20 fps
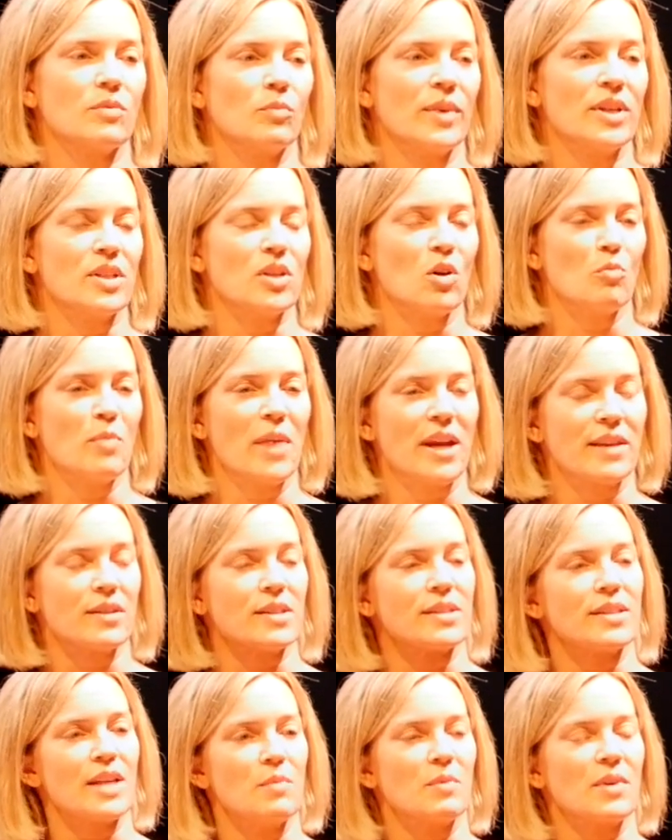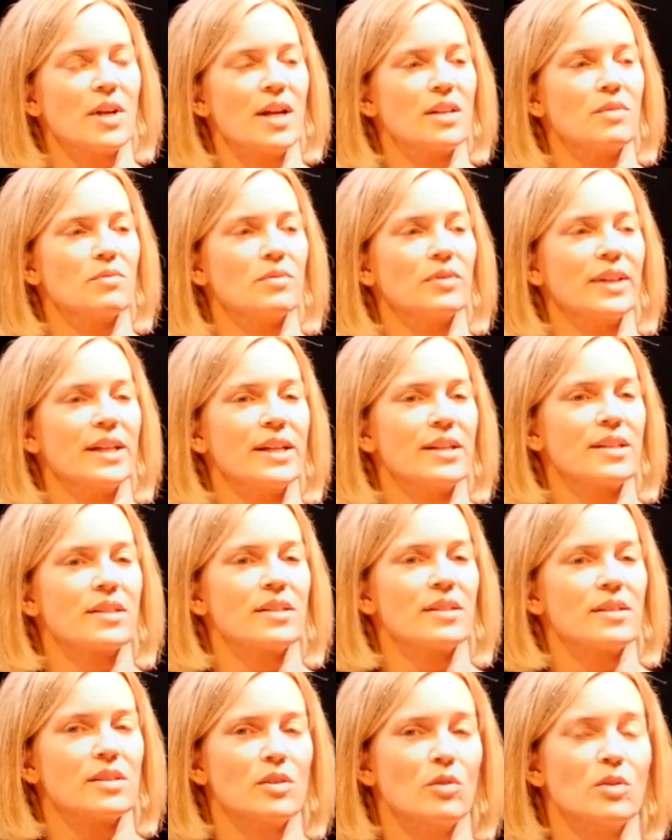We don't make the same kind of links.
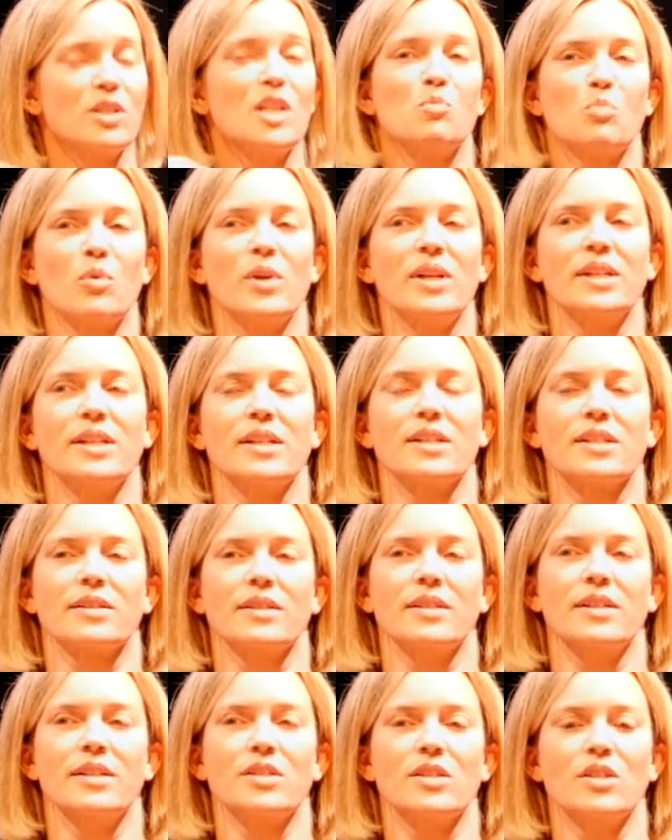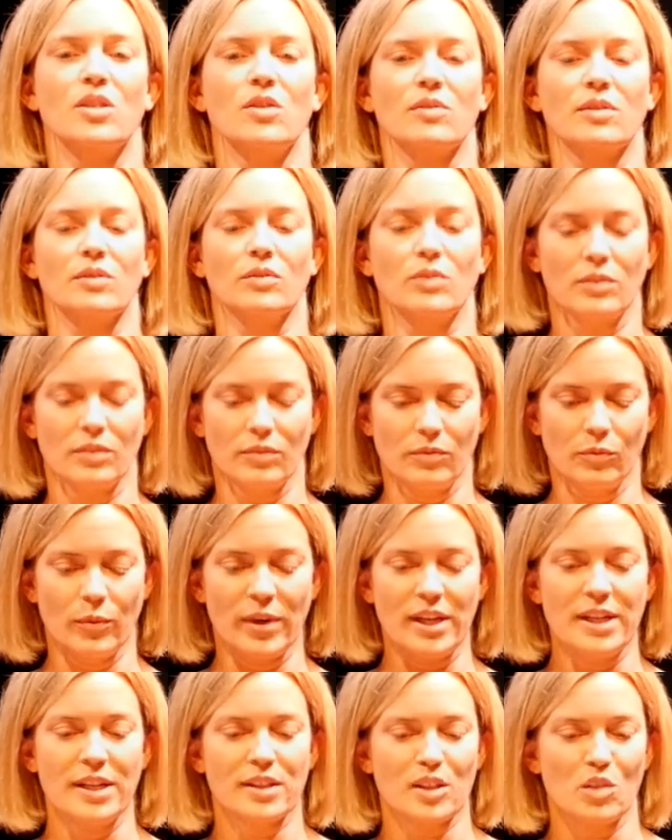So deep reading is you
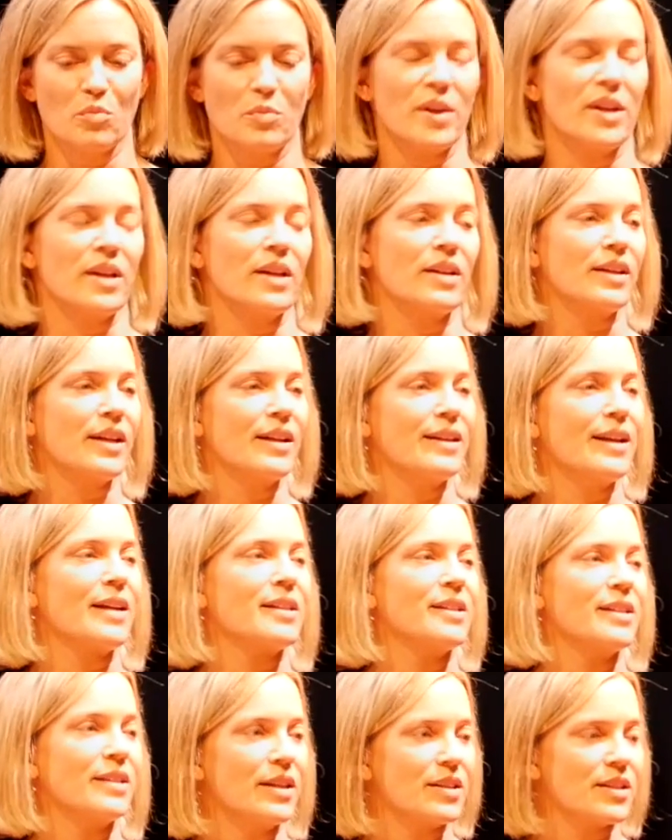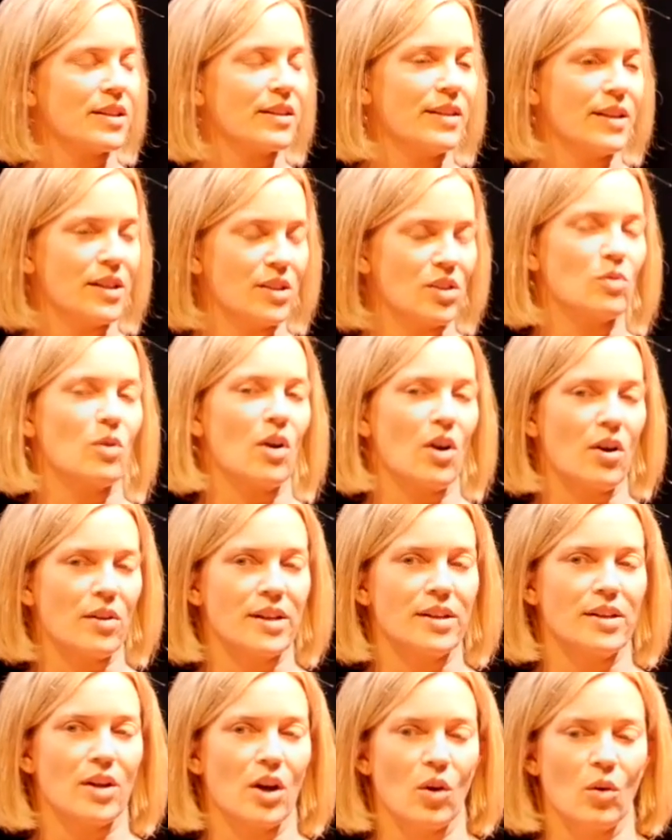reading something and connecting it to things you
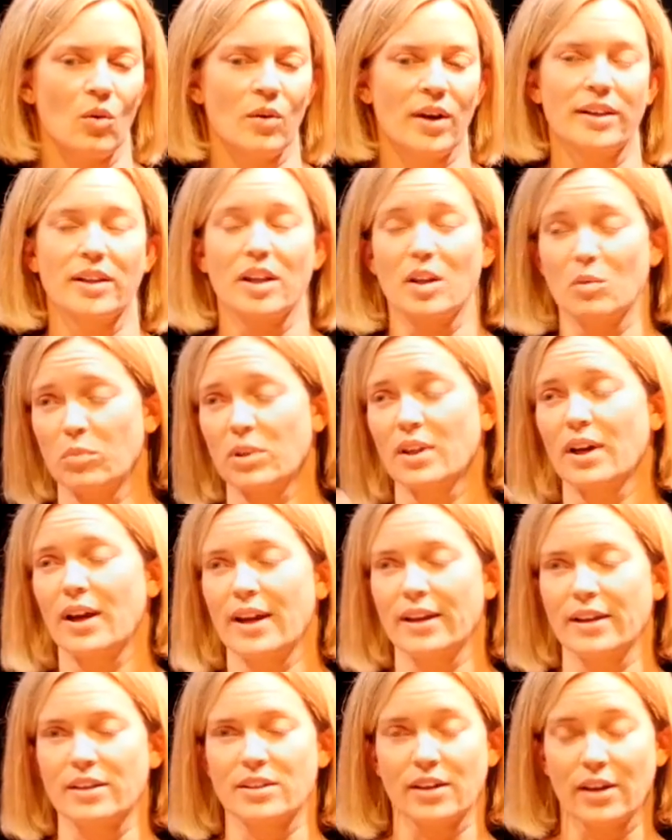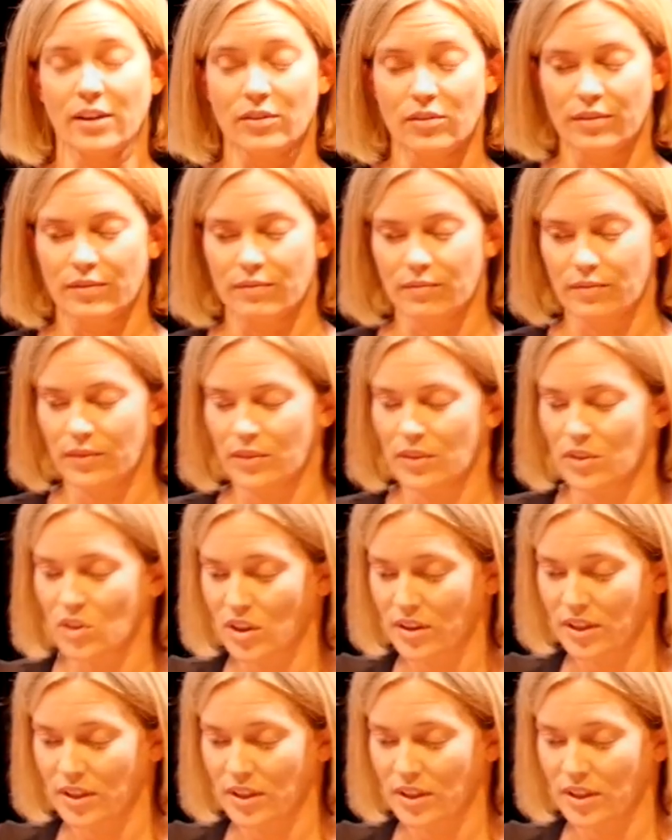already know and then applying it to